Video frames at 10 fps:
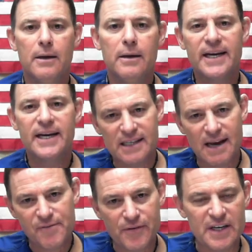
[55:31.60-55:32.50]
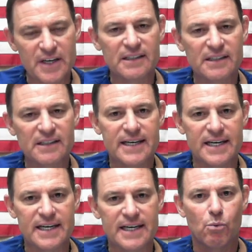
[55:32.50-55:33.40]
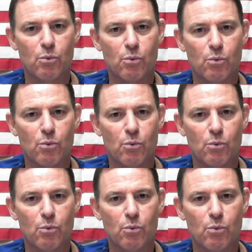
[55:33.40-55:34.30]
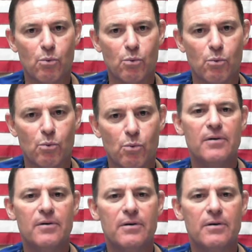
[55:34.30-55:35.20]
except for these cities where we have